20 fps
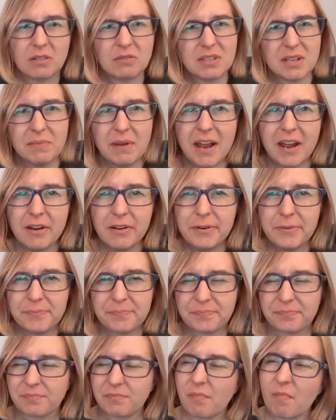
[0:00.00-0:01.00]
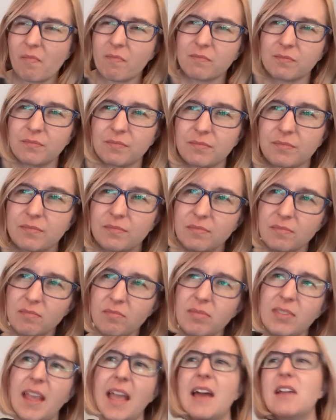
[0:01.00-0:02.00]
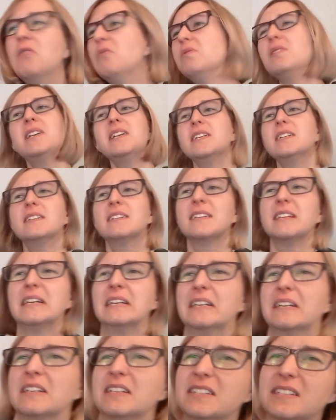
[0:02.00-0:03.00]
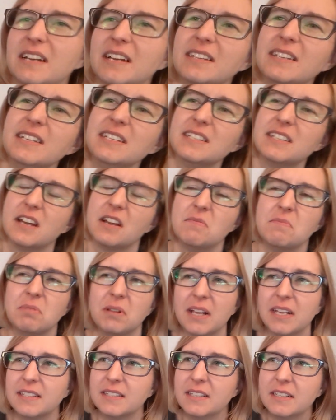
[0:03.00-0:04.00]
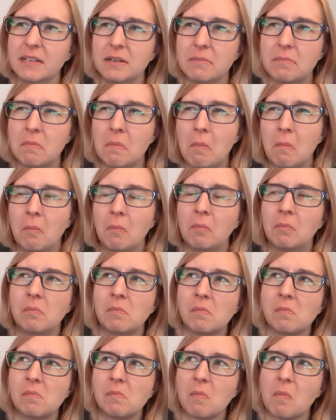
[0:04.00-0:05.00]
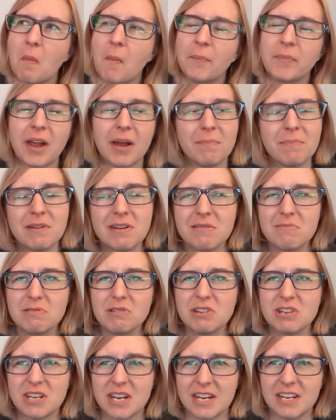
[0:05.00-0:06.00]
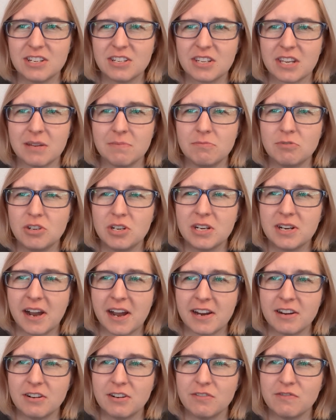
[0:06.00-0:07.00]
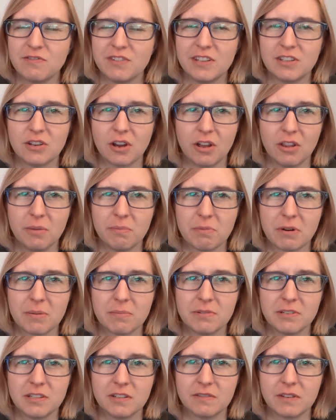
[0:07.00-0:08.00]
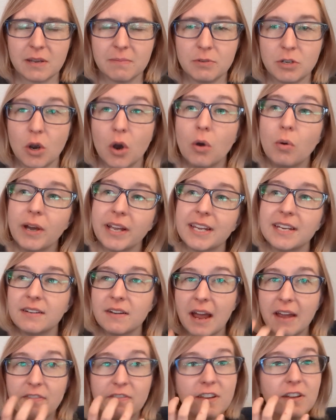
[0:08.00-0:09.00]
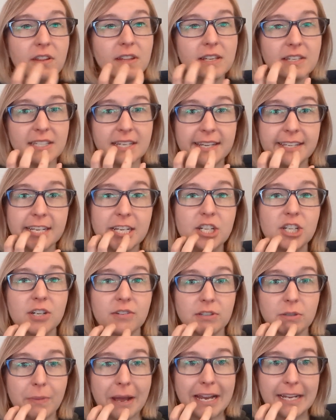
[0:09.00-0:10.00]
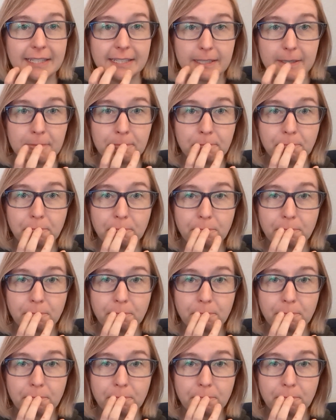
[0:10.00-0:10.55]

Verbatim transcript: Somehow, I don't think it's like, it's not this unpleasant. Not being able to taste kimchi kind of defeats all the purpose of kimchi. Oh, I can, I feel the sensation of spice.